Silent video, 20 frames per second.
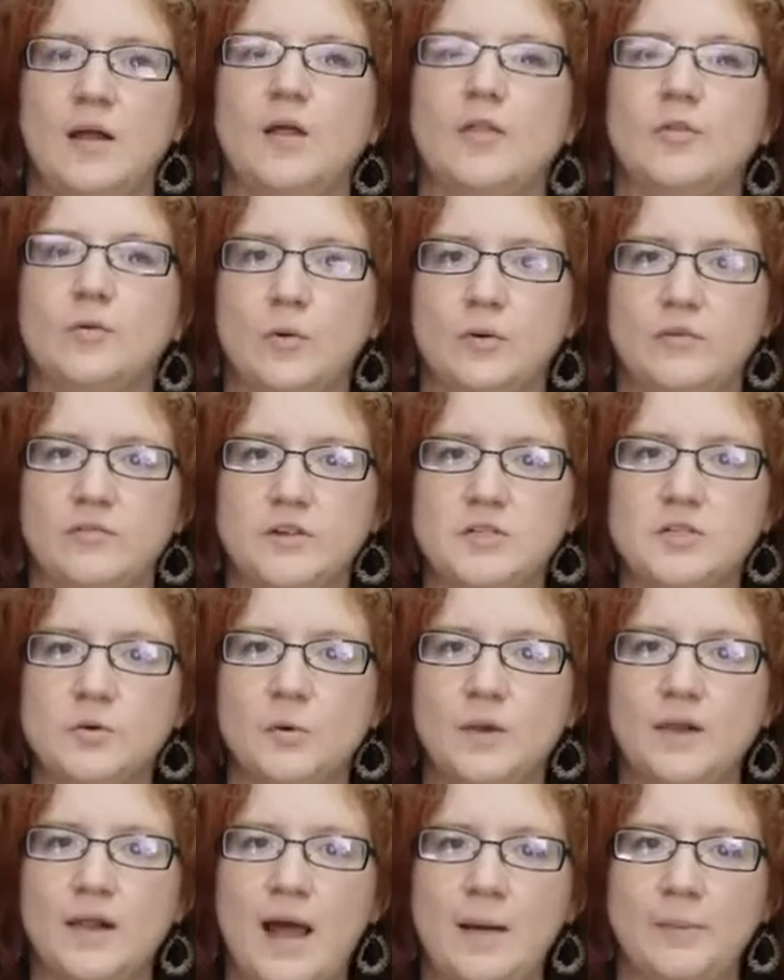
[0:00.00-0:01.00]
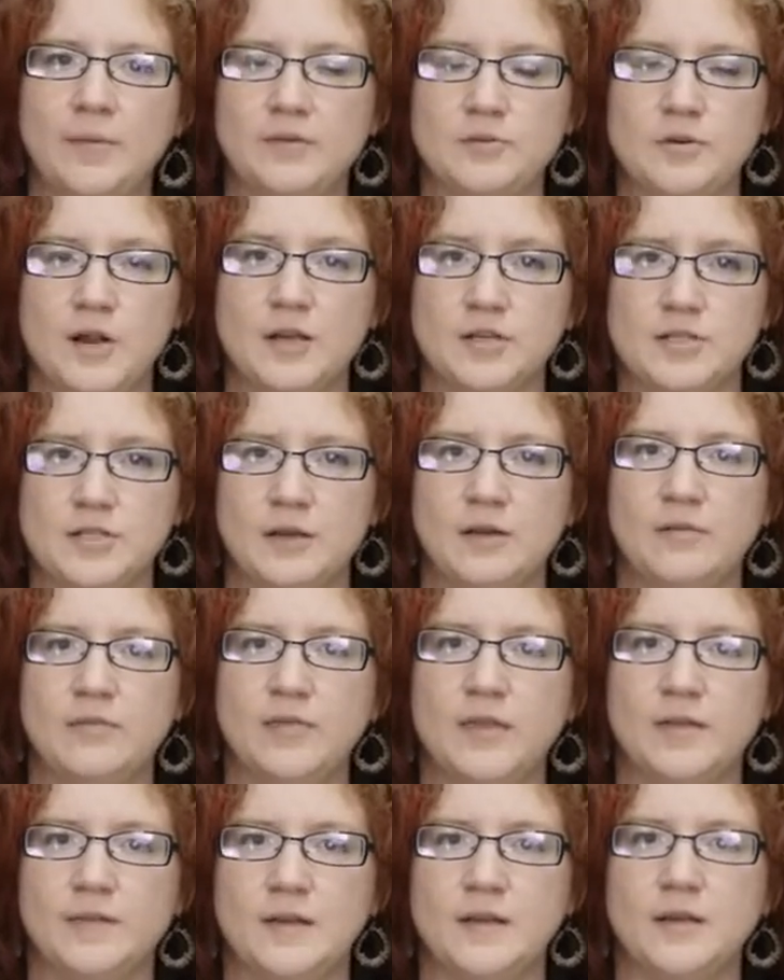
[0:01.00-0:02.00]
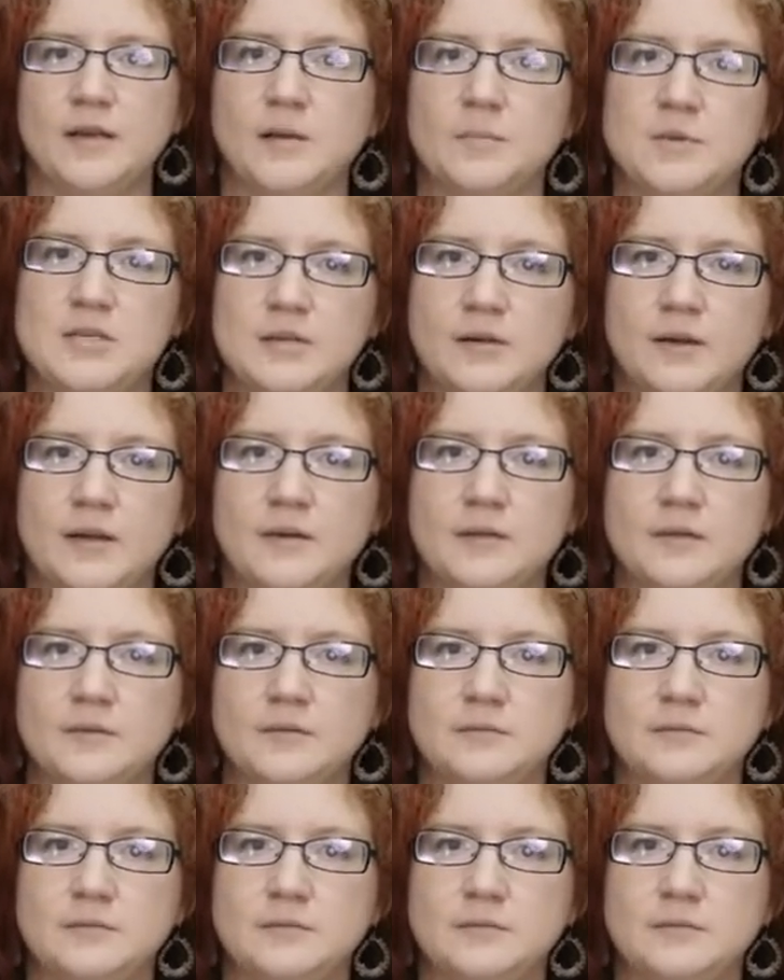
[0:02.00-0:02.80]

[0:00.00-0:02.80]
through a visual abstraction of the sonic material.